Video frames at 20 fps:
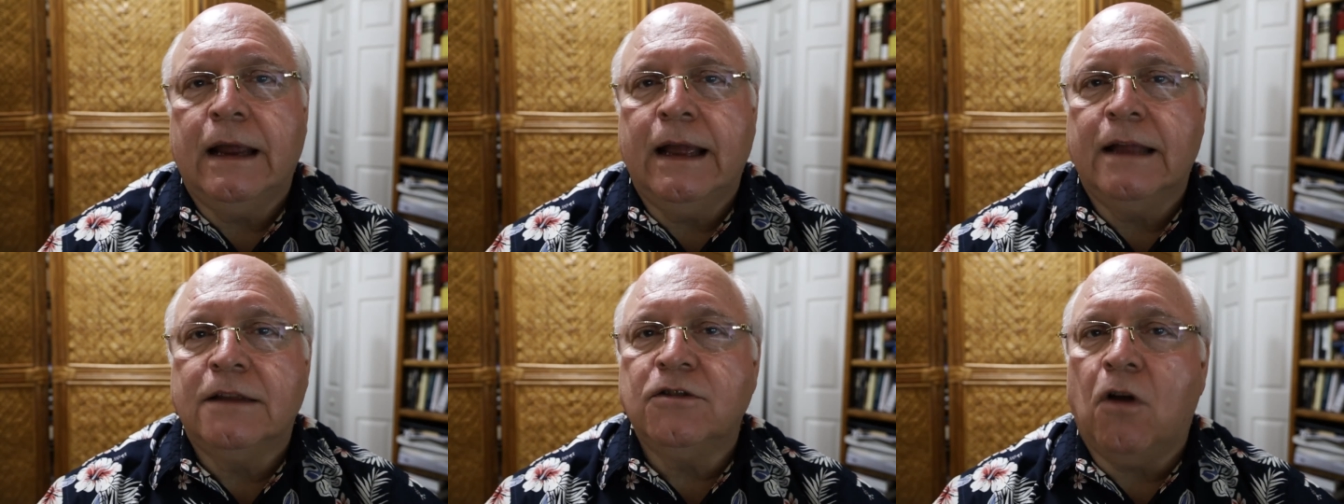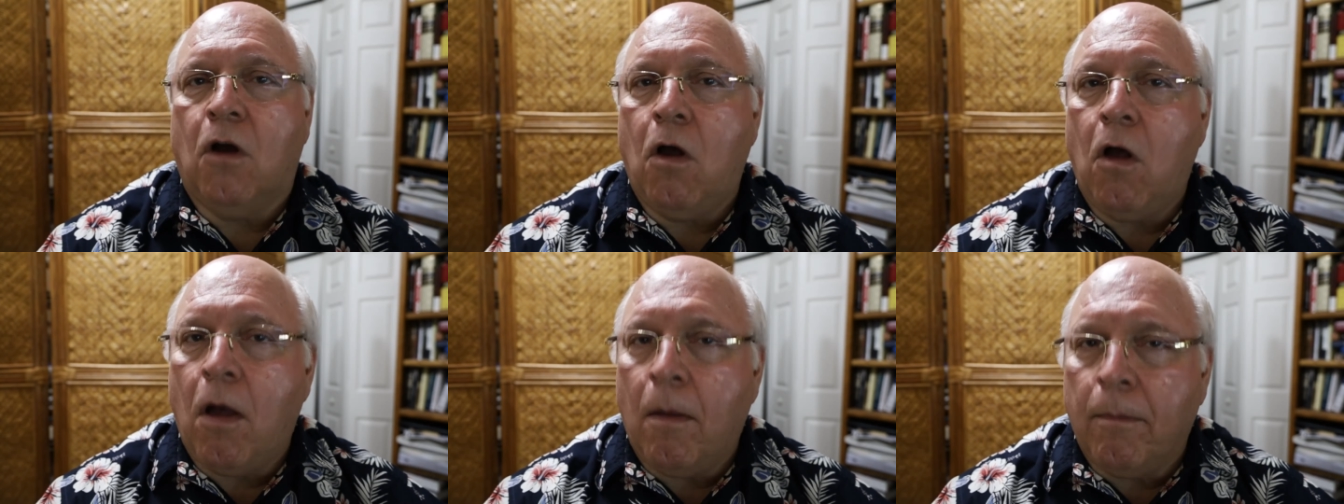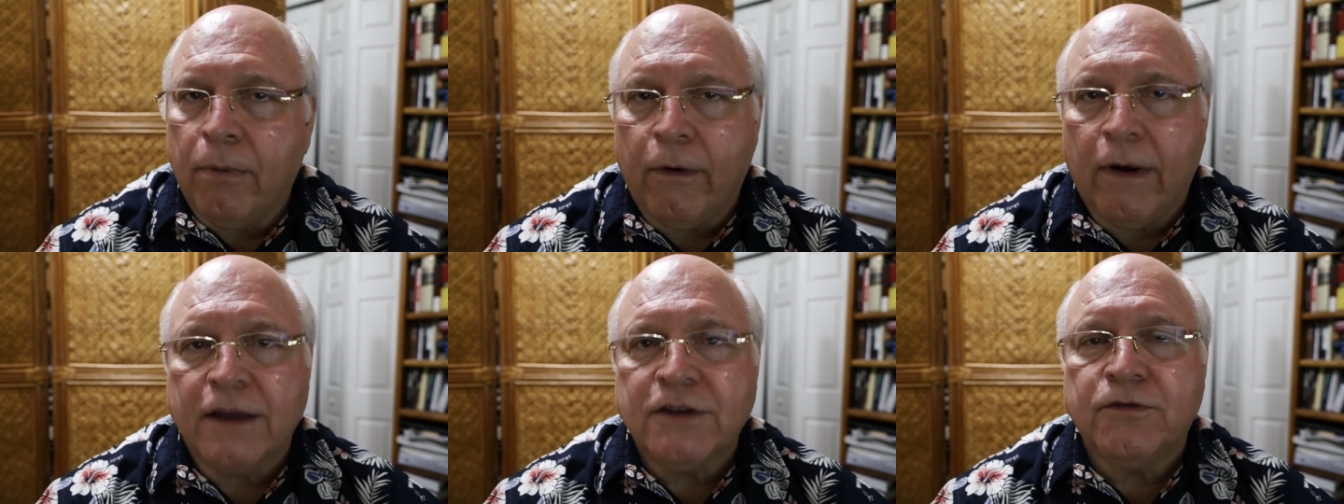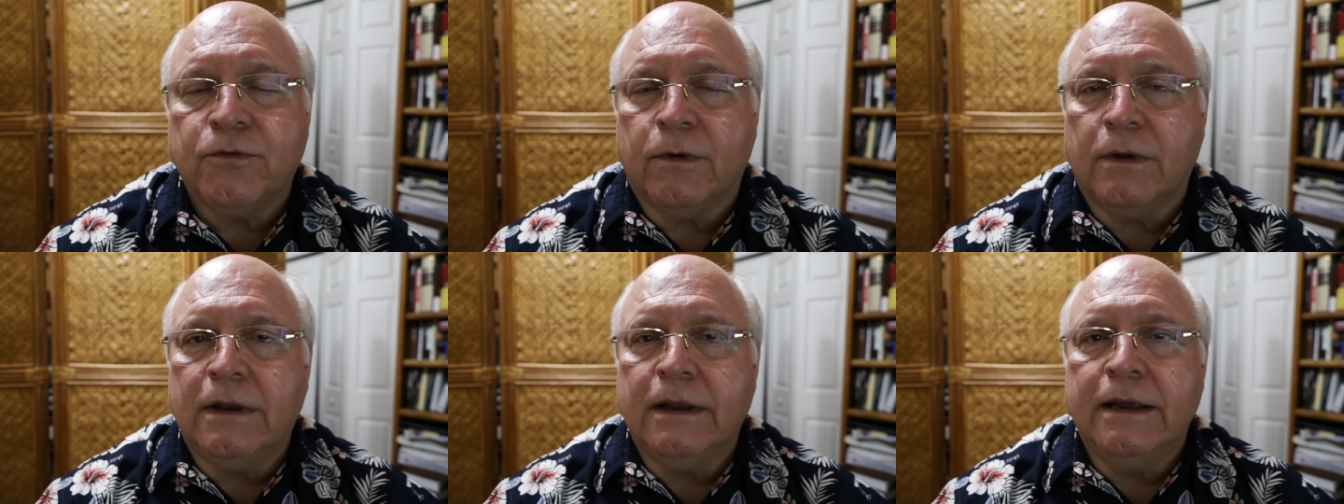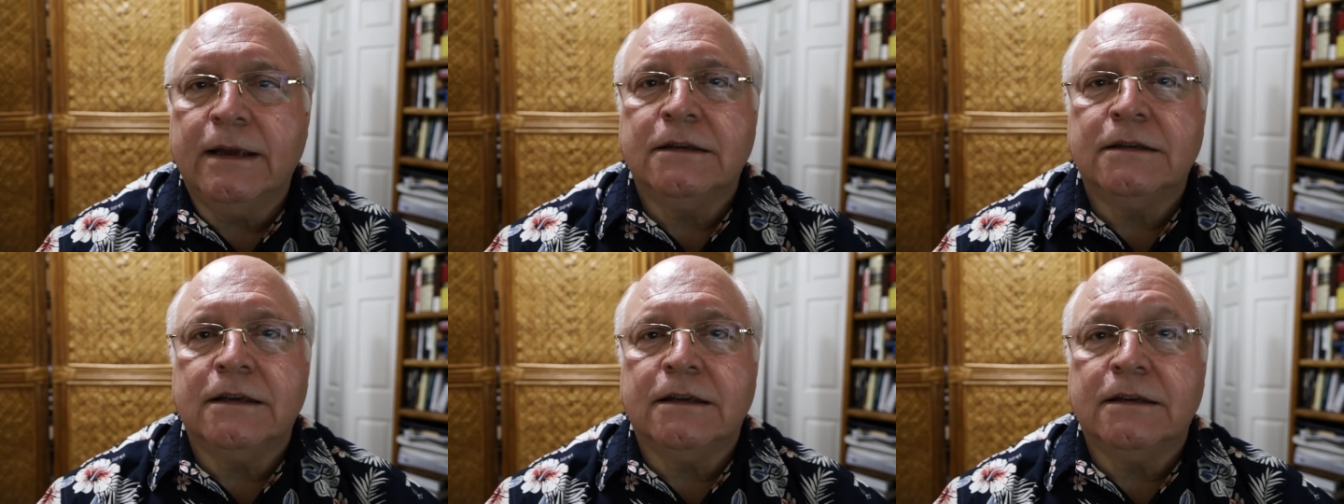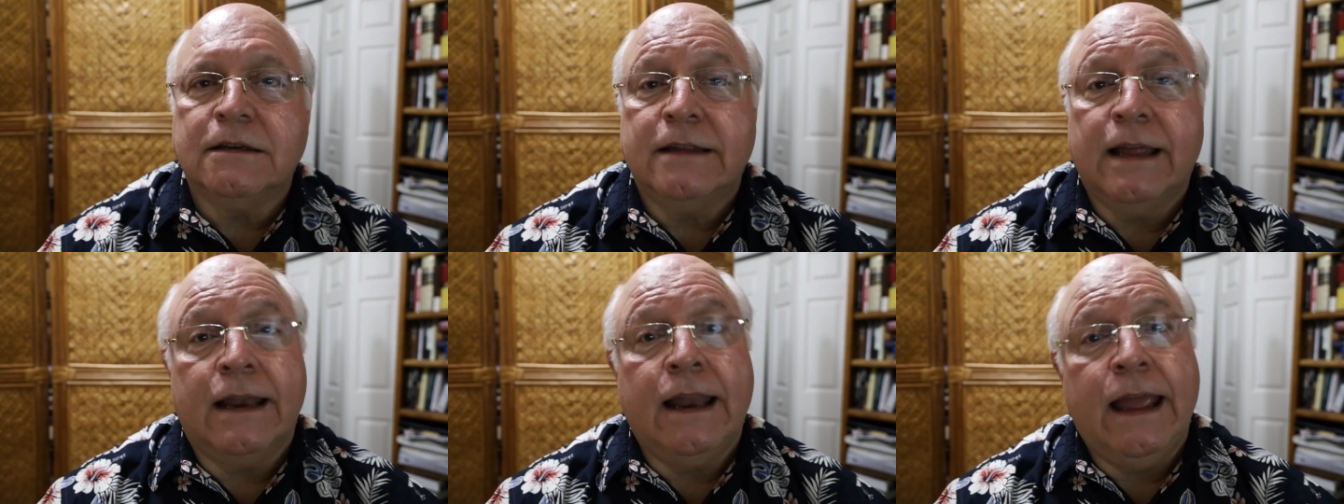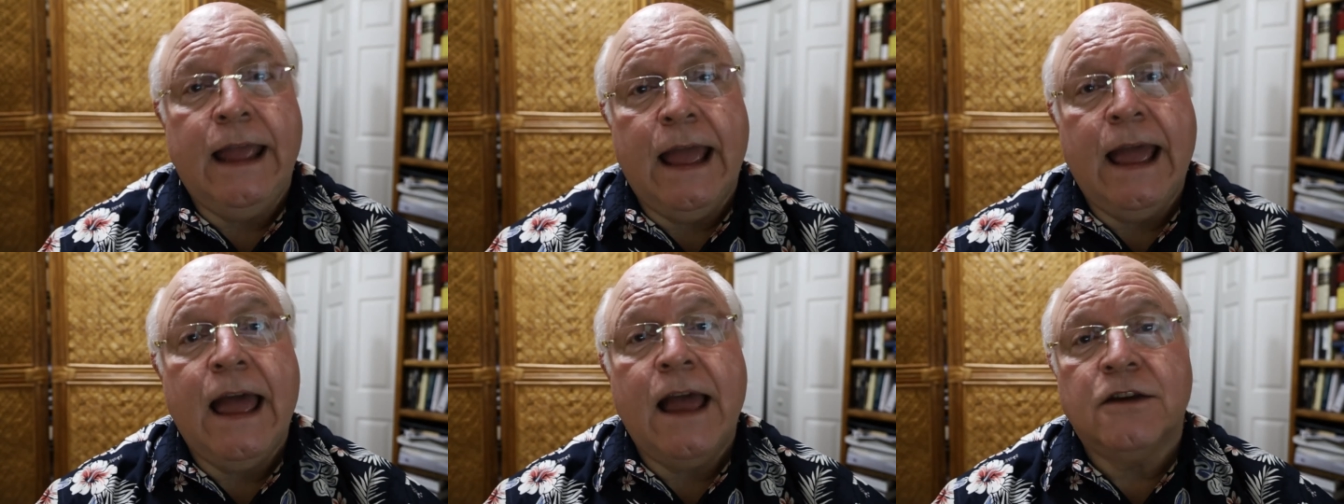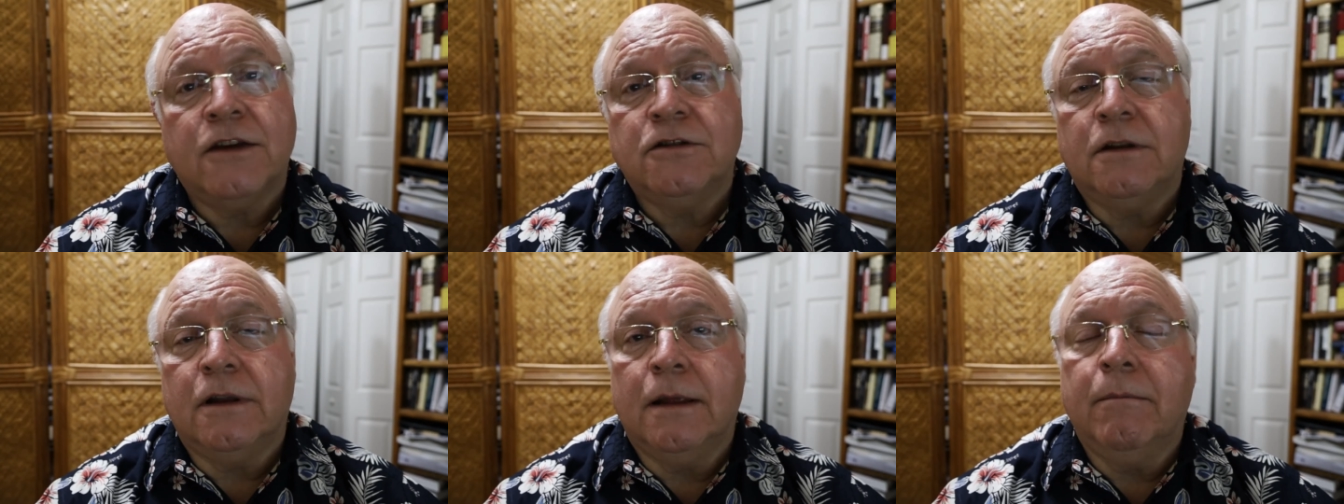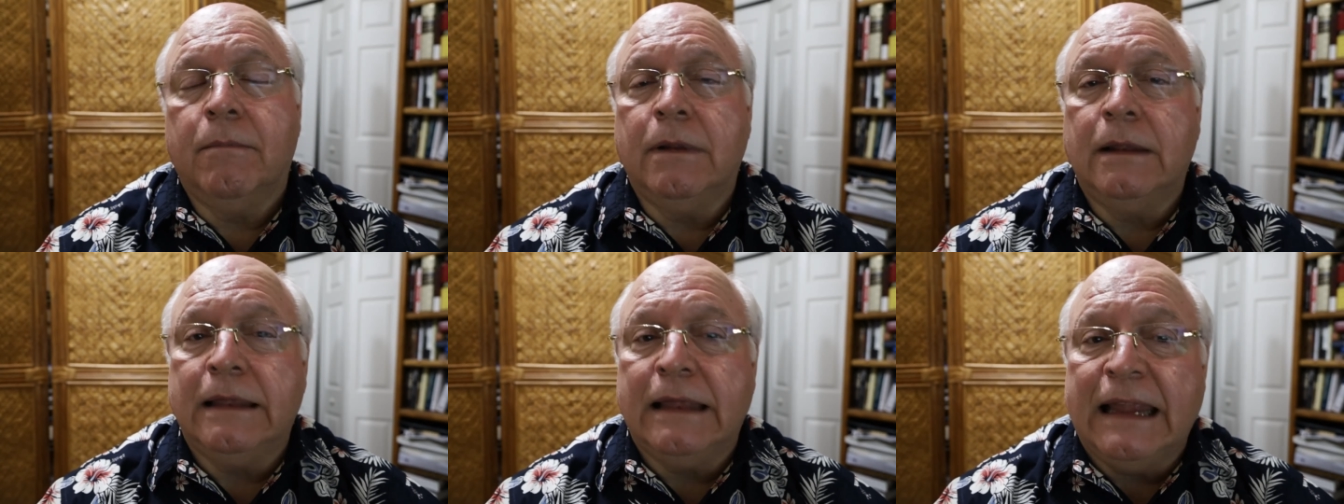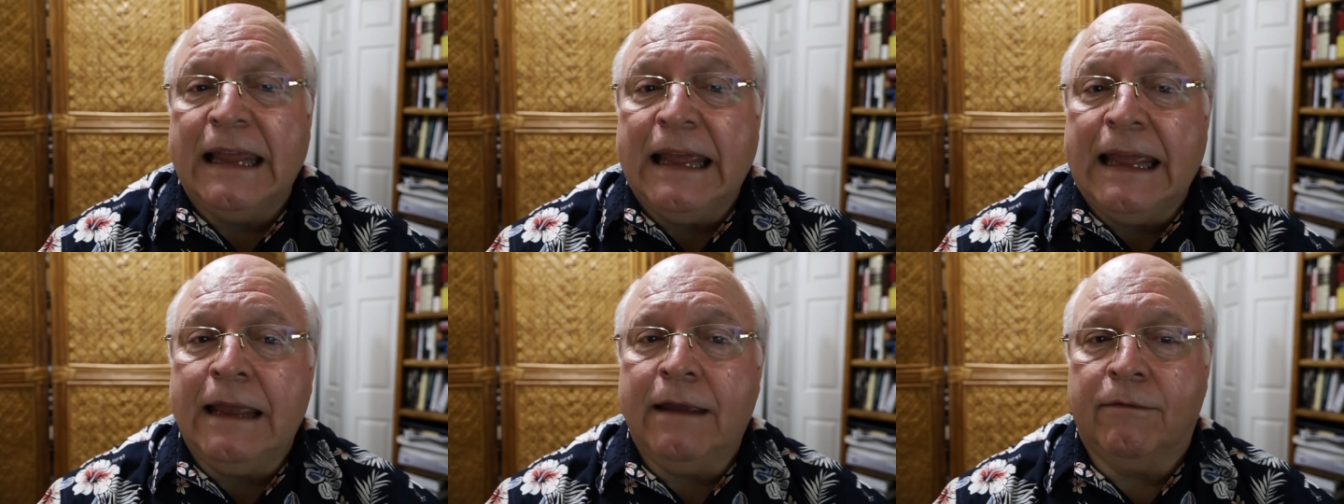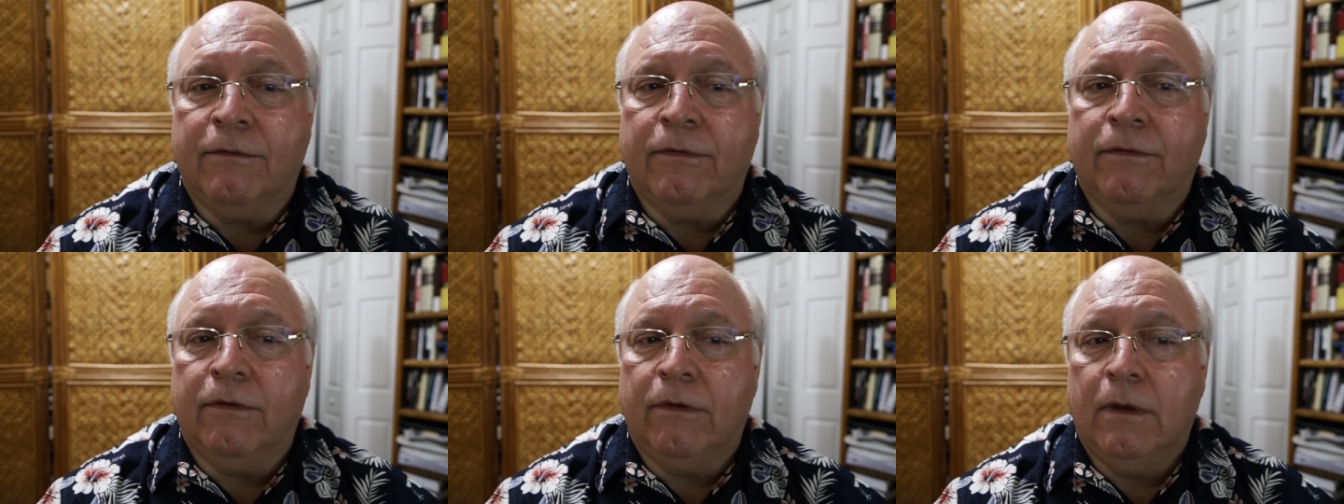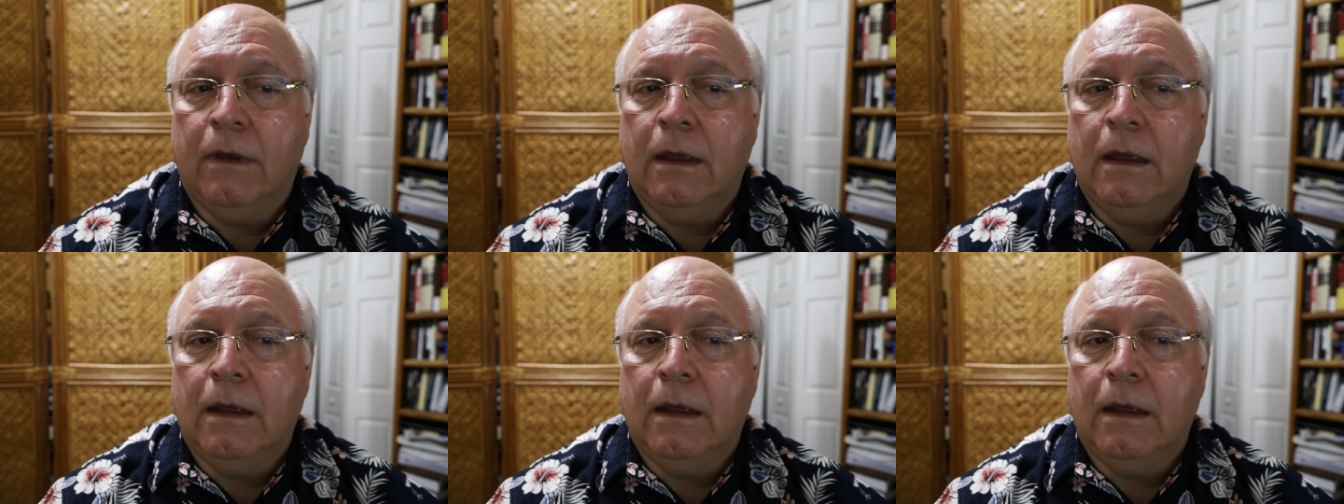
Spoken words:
It's all press releases that he actually believes.